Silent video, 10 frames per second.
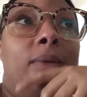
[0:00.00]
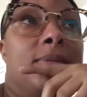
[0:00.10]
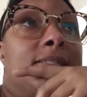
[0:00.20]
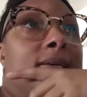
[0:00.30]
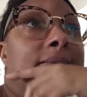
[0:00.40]
I
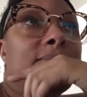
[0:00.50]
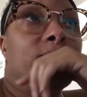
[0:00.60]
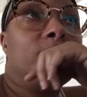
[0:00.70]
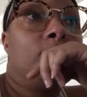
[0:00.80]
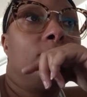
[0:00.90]
would say,
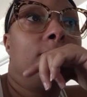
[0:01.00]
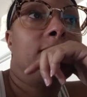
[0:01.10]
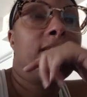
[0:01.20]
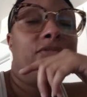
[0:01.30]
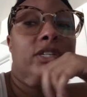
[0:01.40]

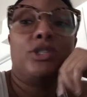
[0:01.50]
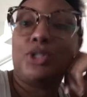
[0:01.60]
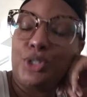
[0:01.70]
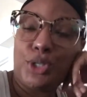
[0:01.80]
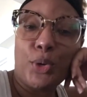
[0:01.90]
like finish.
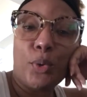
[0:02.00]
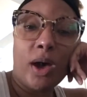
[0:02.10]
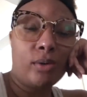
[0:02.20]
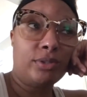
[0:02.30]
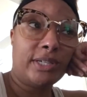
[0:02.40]
So
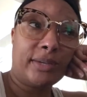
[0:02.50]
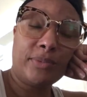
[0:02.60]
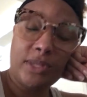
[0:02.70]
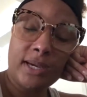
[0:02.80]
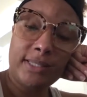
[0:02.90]
I will check in
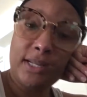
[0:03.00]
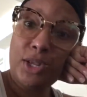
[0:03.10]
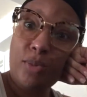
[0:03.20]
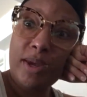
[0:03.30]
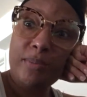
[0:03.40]
with you guys in a little bit.